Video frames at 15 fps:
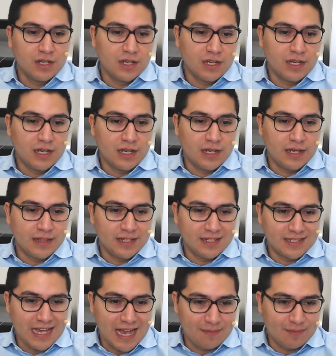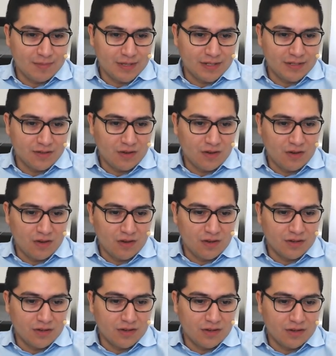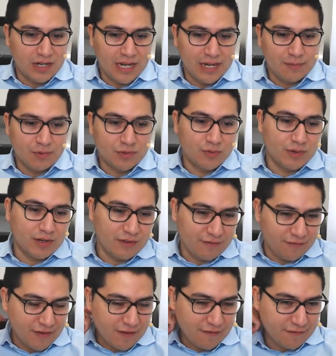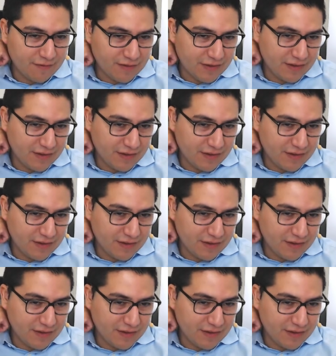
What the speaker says: And this happened on April 25th.